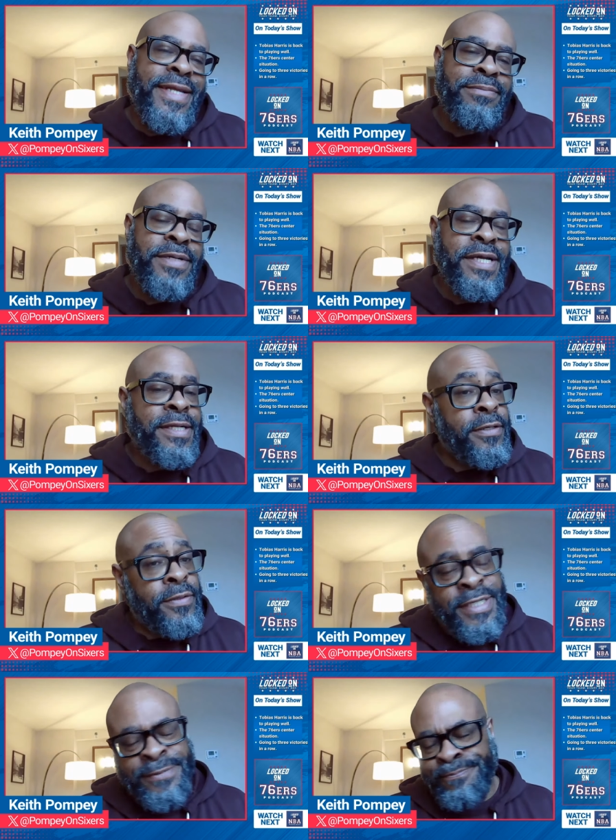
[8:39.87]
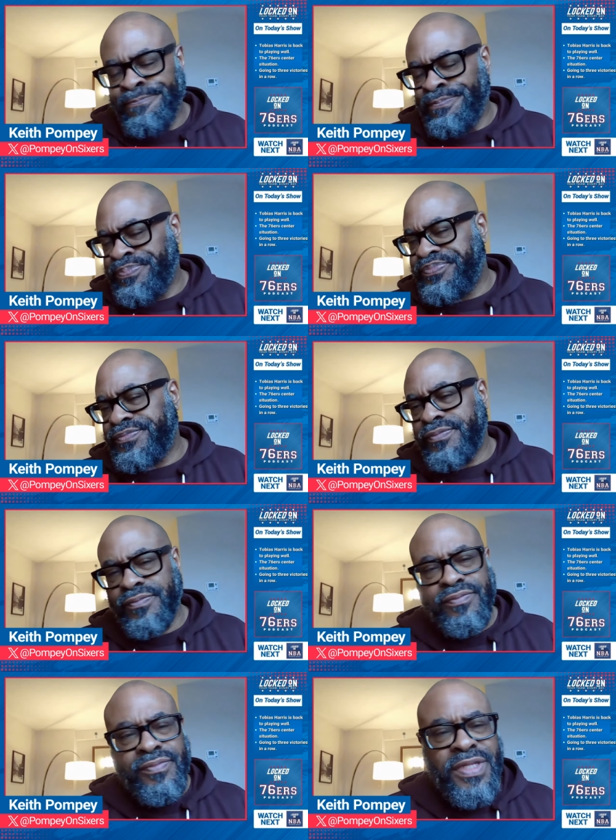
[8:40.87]
type of guy. Now, again,
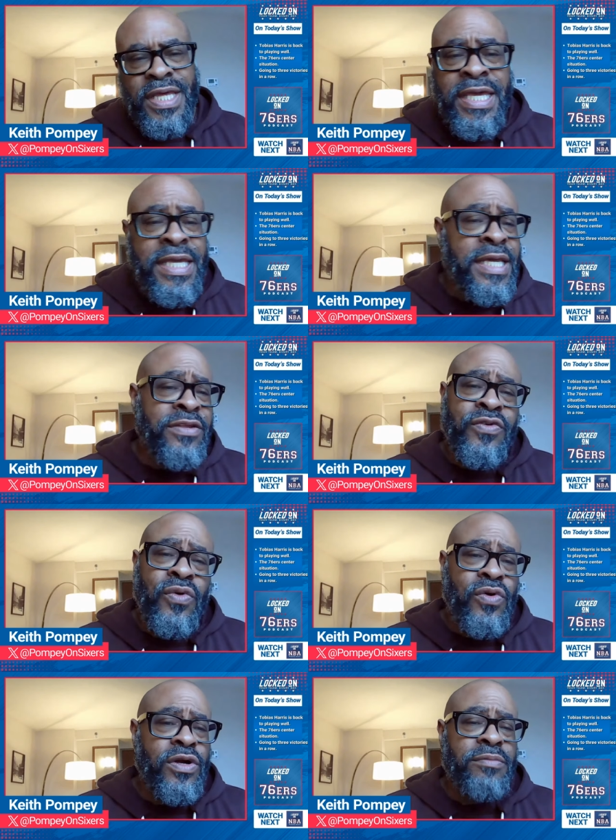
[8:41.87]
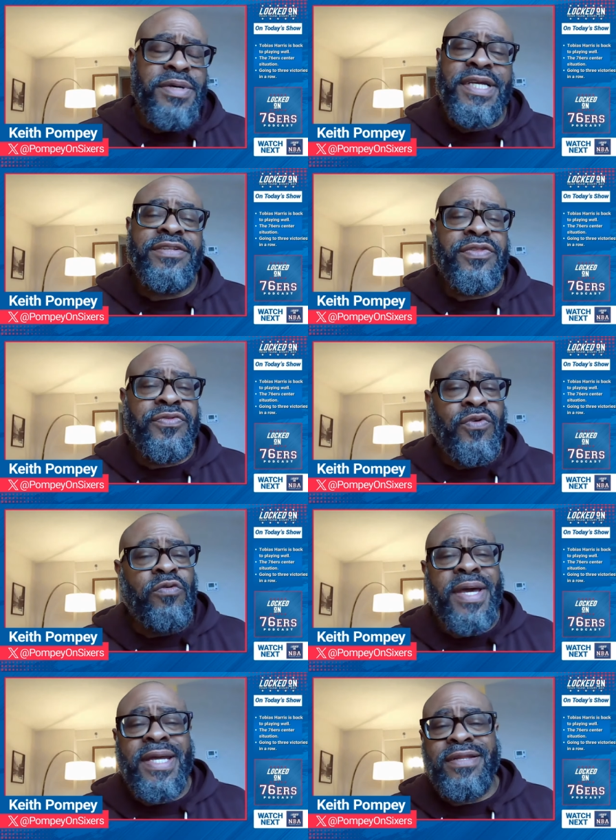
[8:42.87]
he can score, but he's a
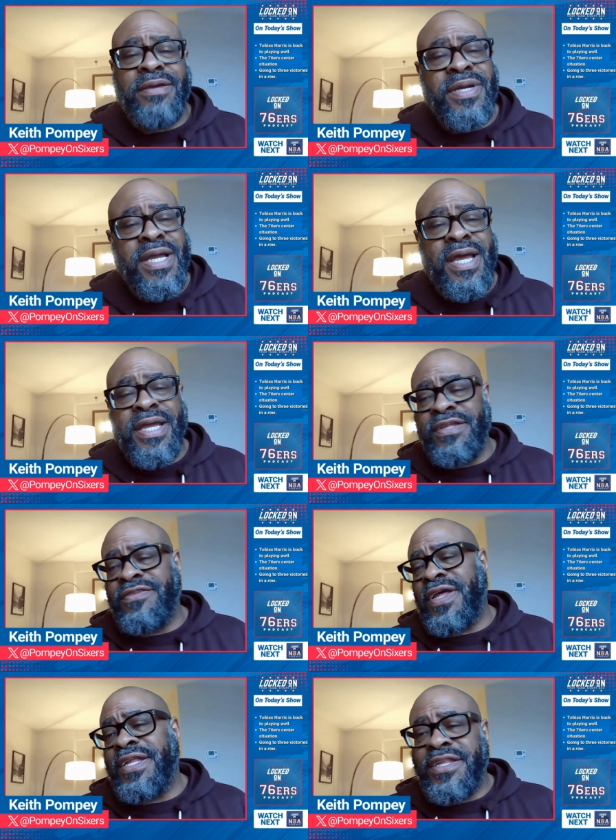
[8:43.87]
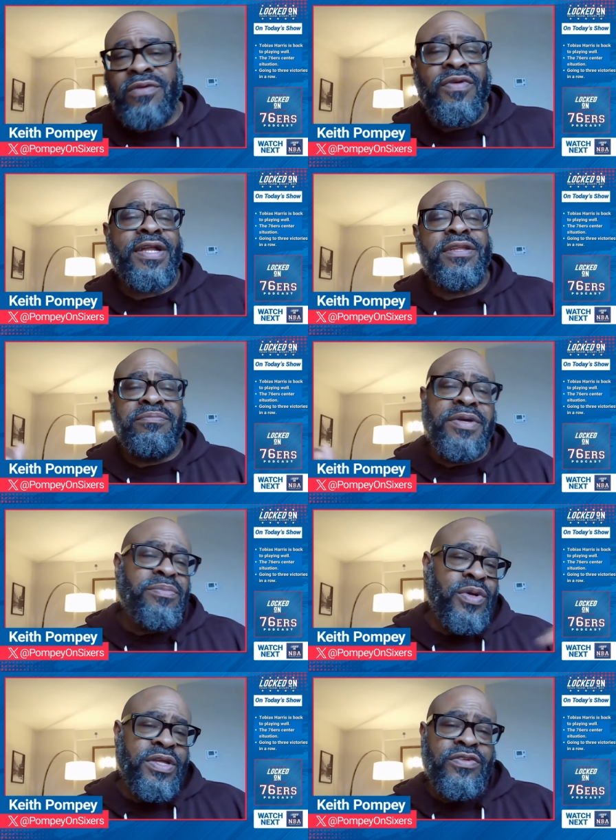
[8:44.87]
throwback type of guy. He's like directing
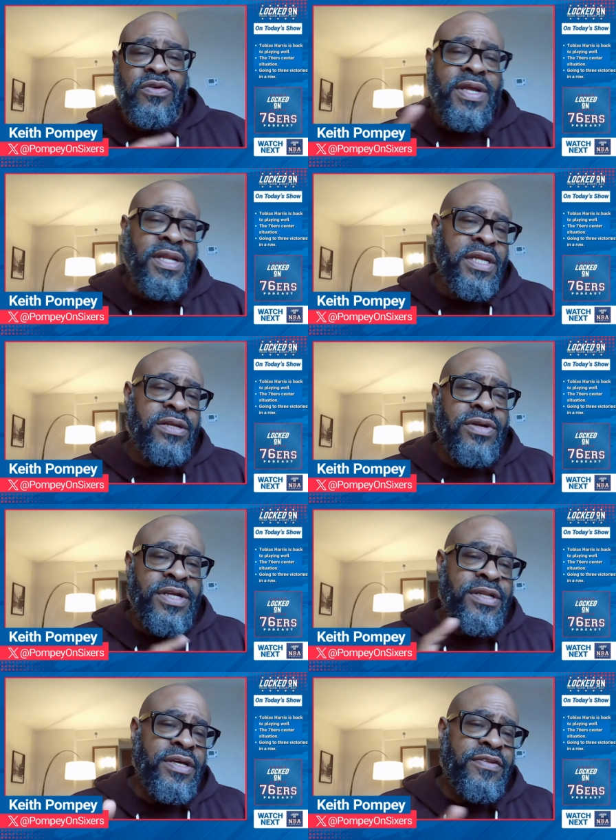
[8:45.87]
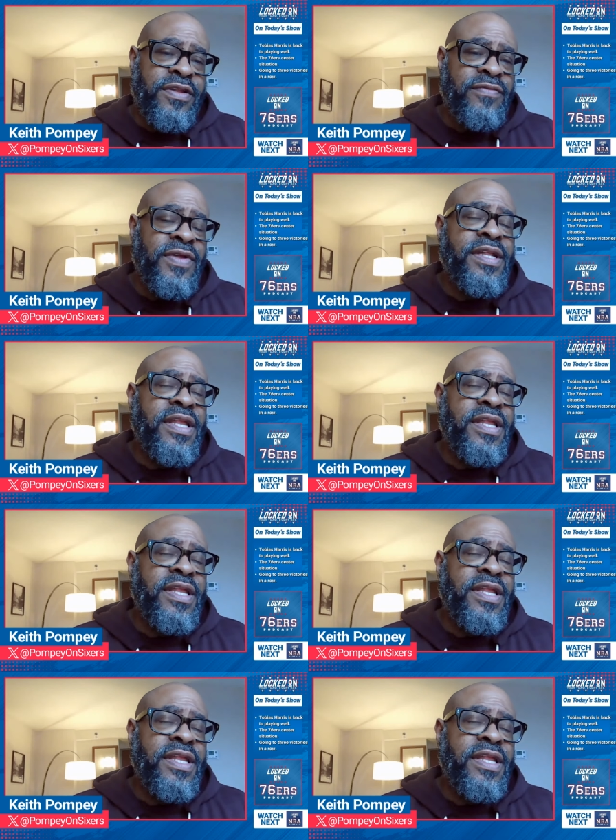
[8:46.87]
people, he's a great leader, he does stuff like